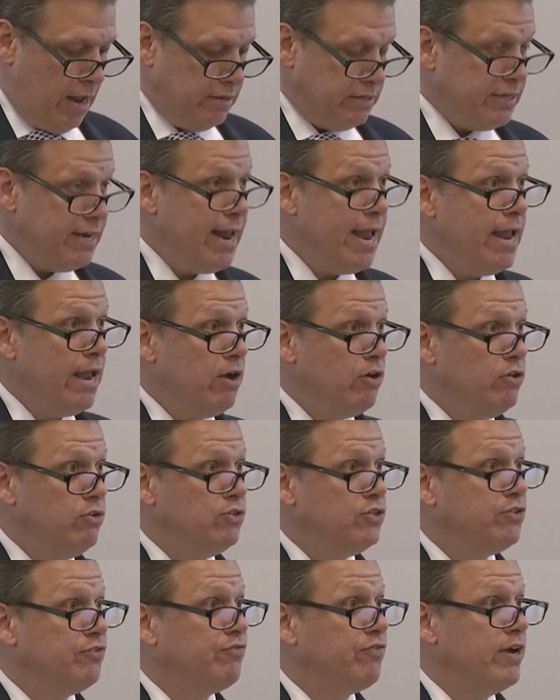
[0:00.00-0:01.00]
Today, I'll
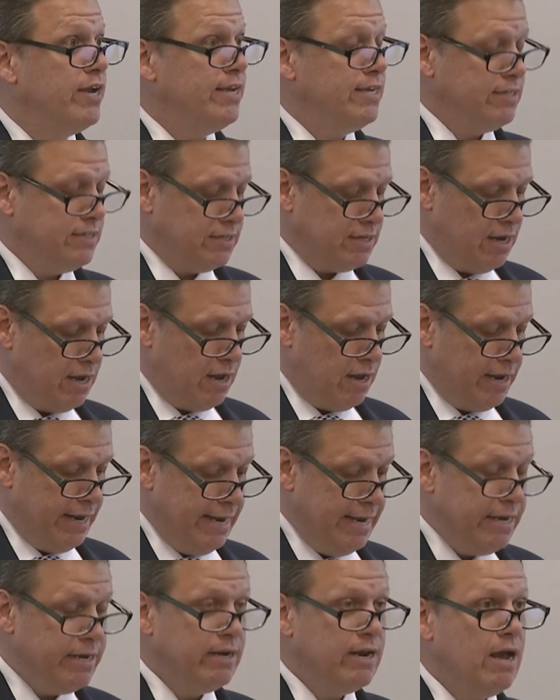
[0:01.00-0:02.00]
use the phrase
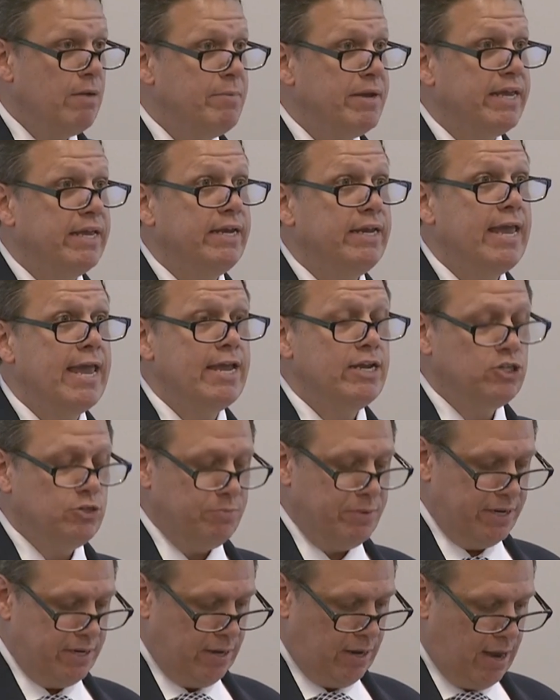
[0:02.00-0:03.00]
economic
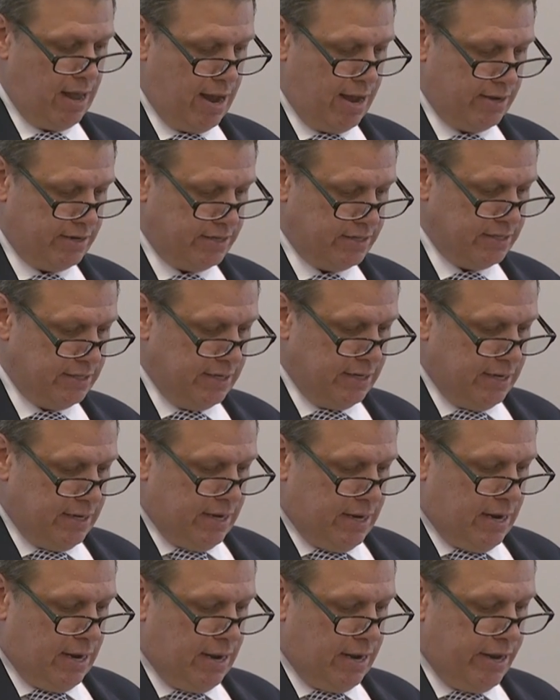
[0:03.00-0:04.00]
engagement a lot.
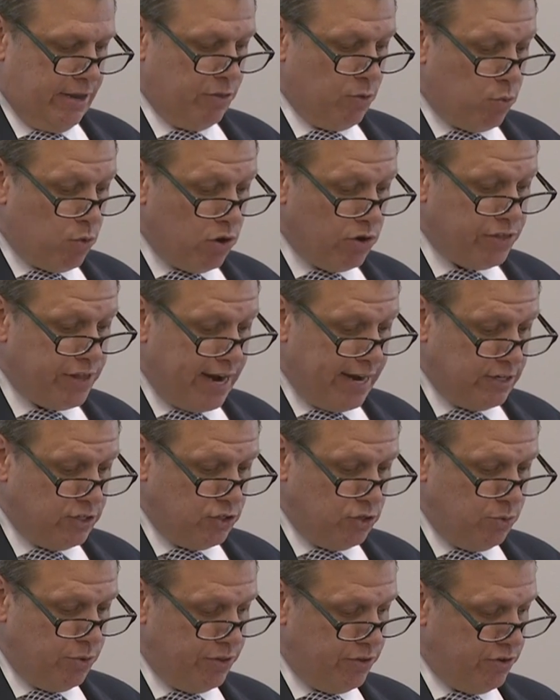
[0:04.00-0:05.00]
In the work that I
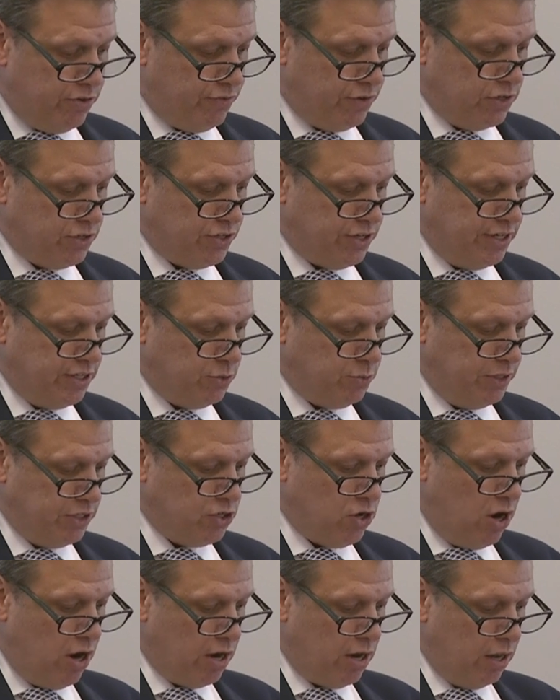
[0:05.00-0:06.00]
do with universities, we
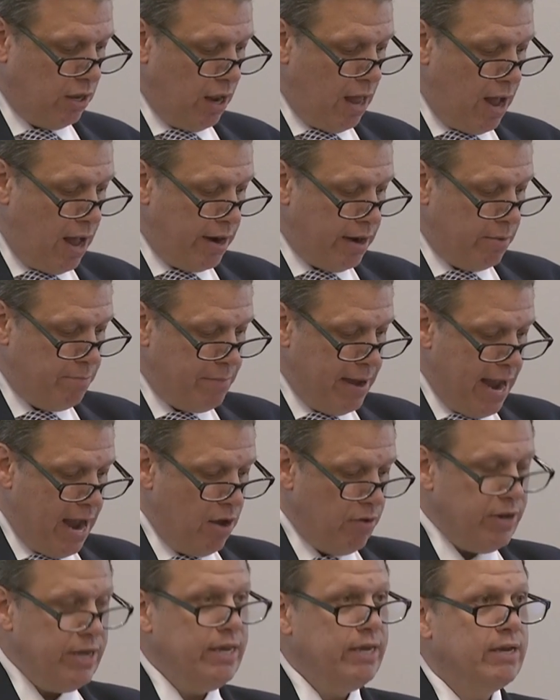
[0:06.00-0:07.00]
talk a lot
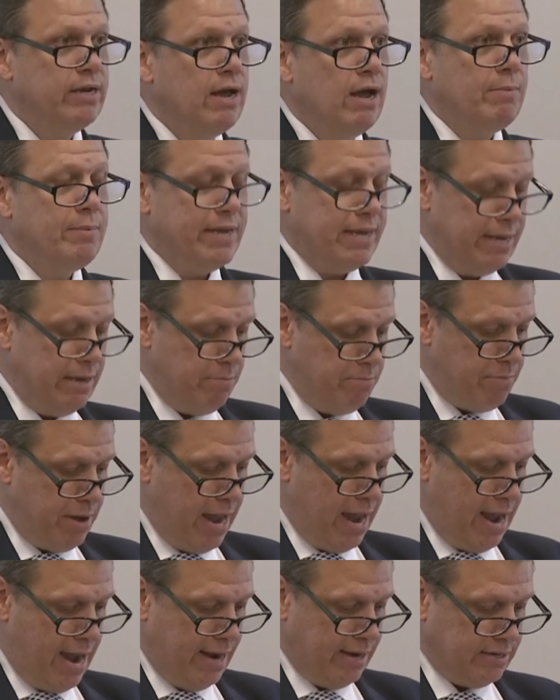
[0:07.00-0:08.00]
about economic
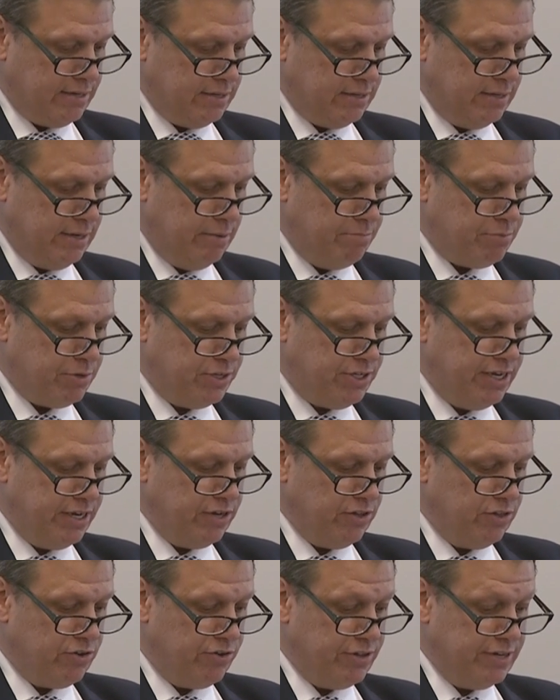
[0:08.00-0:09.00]
impact, in
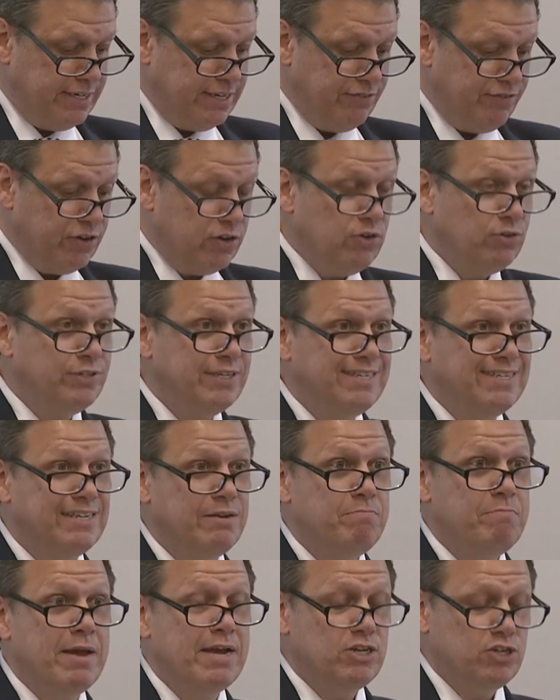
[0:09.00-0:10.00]
particular the difficulties
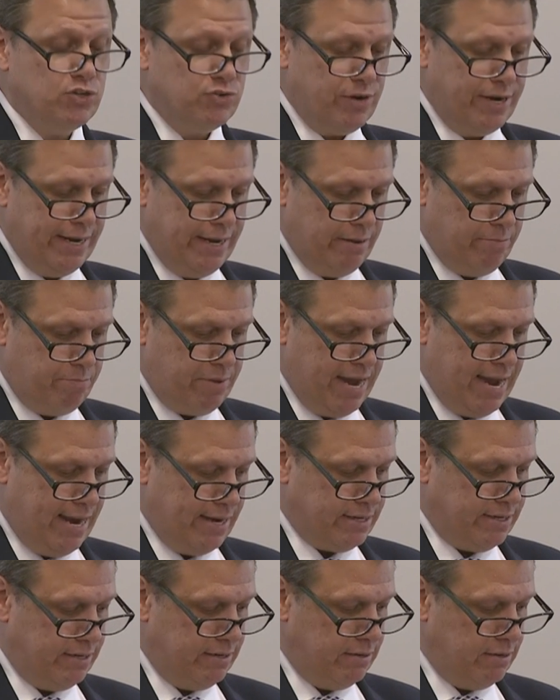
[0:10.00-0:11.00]
in measuring
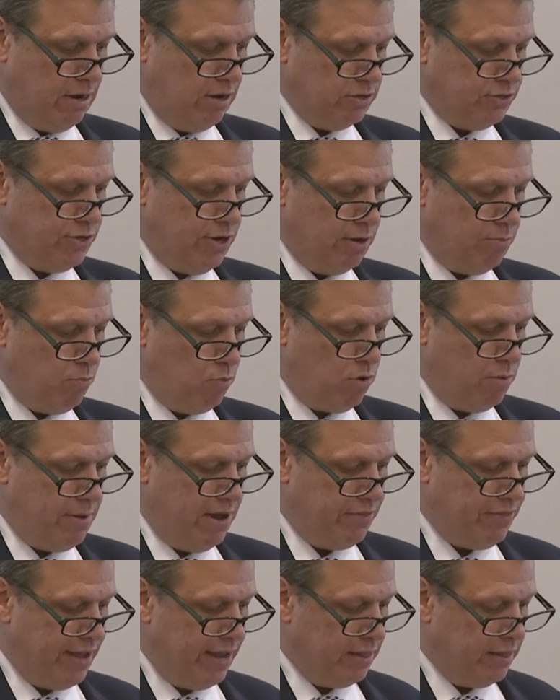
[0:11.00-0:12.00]
impact, and I'll talk more
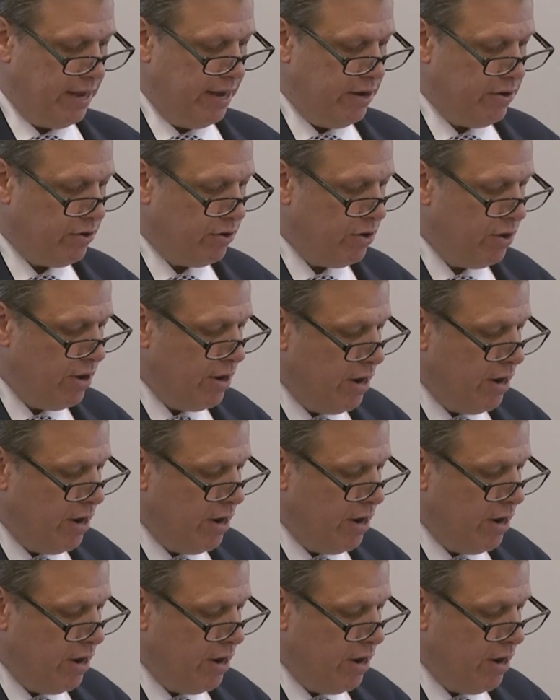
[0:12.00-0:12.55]
about that later.